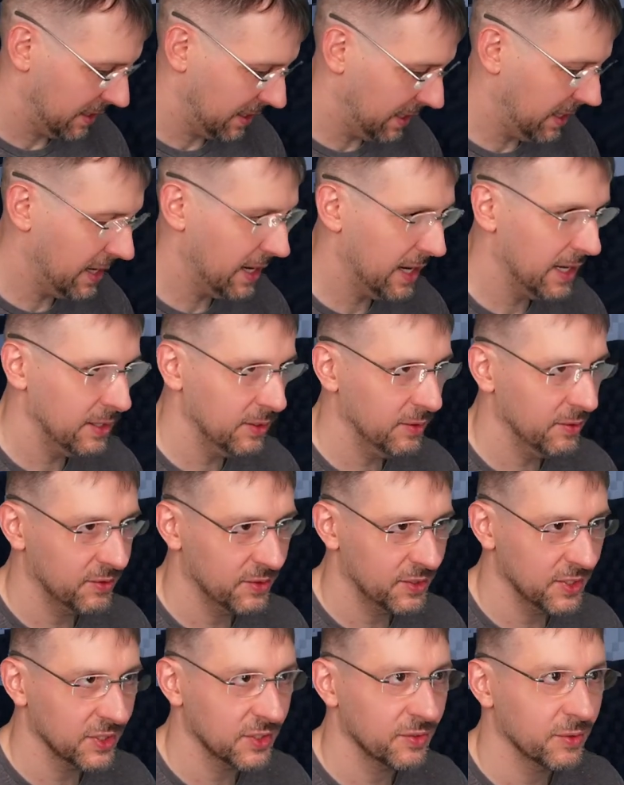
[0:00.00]
And
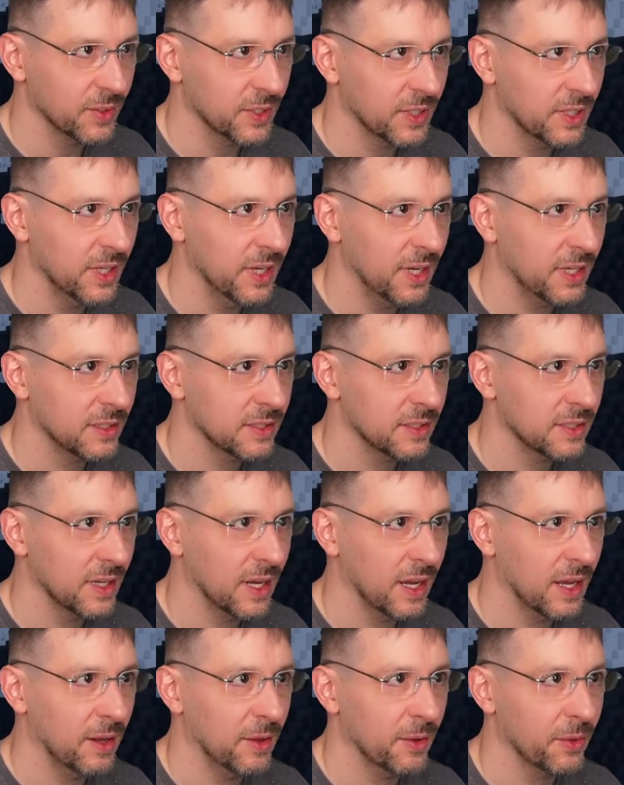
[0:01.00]
just for kicks,
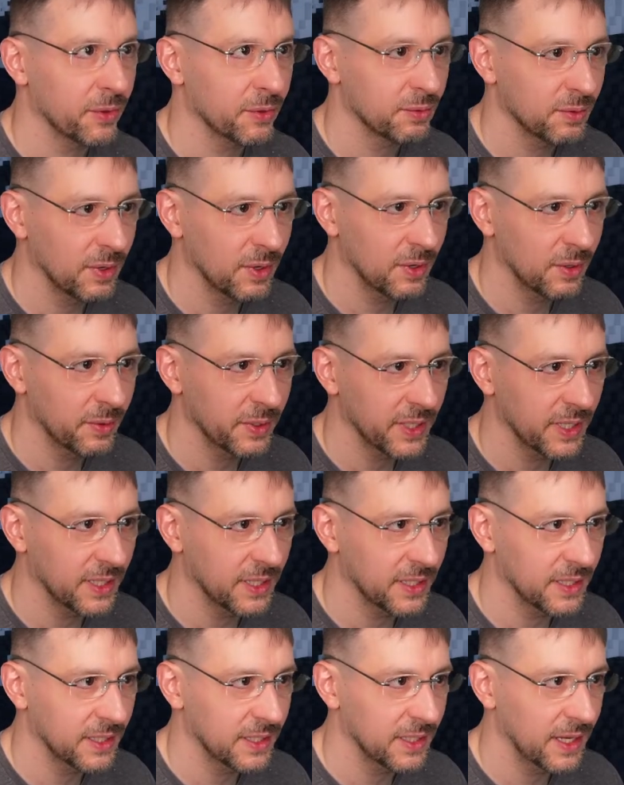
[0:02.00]
I'll throw
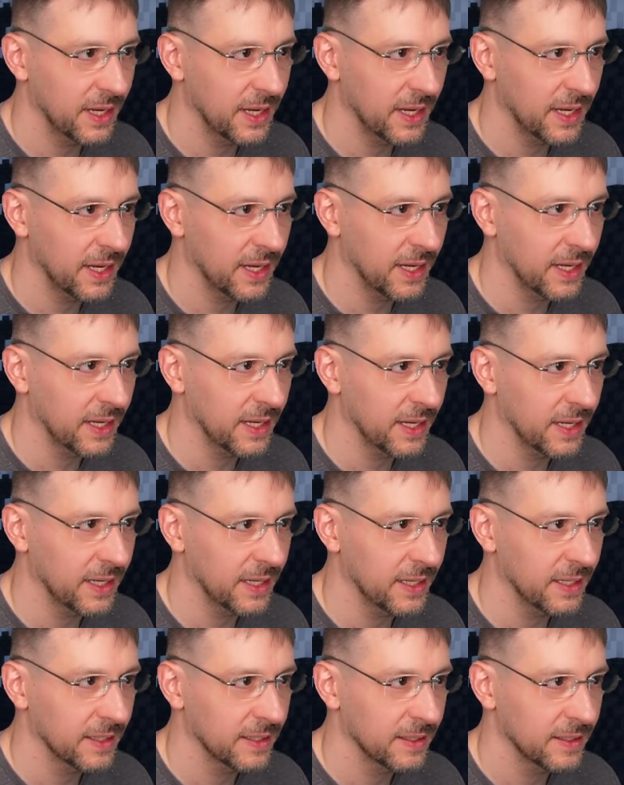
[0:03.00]
in
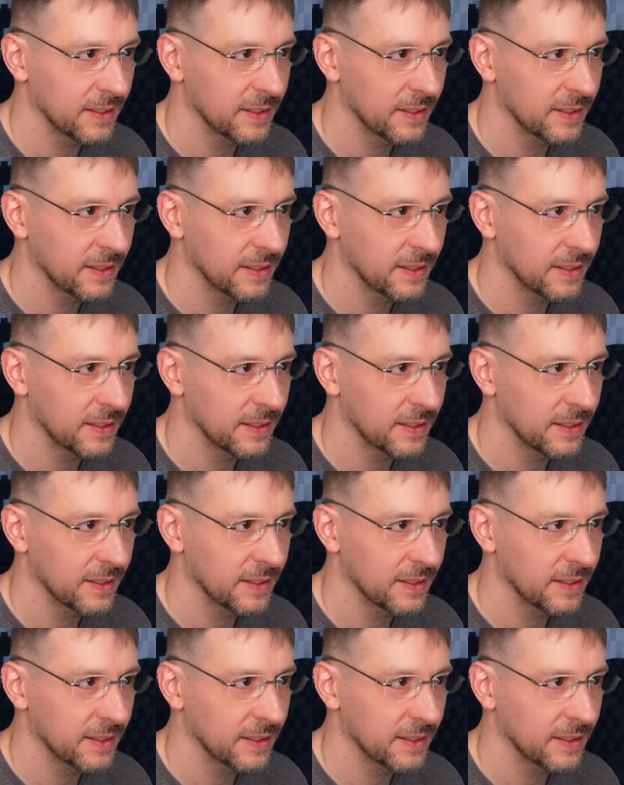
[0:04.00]
a